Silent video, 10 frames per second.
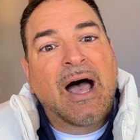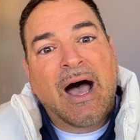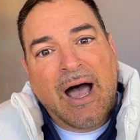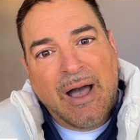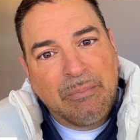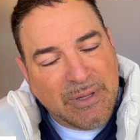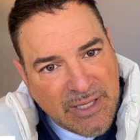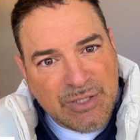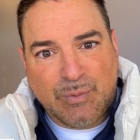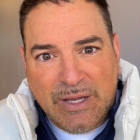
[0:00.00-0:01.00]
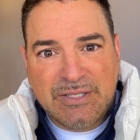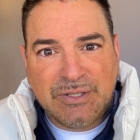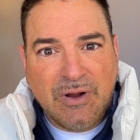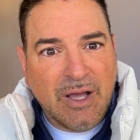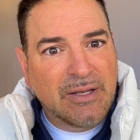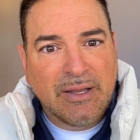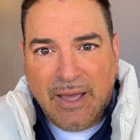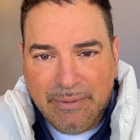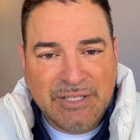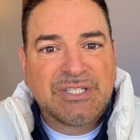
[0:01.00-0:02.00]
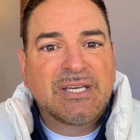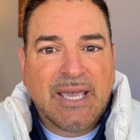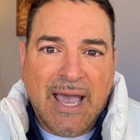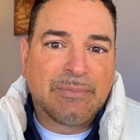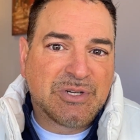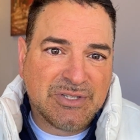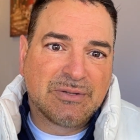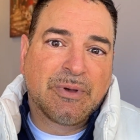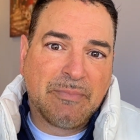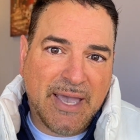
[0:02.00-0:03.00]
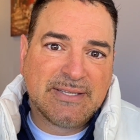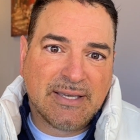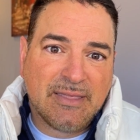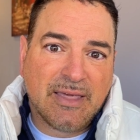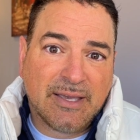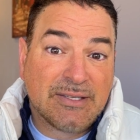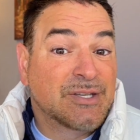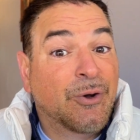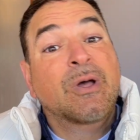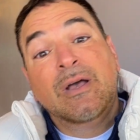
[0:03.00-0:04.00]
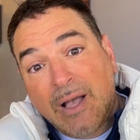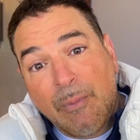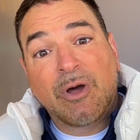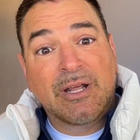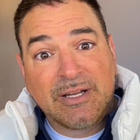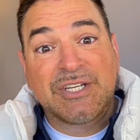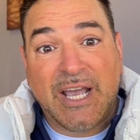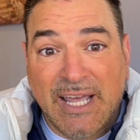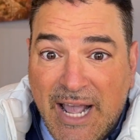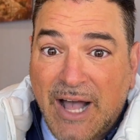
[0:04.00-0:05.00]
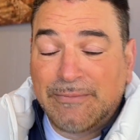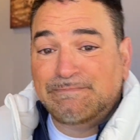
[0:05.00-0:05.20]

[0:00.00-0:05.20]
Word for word: uh, but this restaurant, I mean, she captures some amazing things. So come on in and check it out.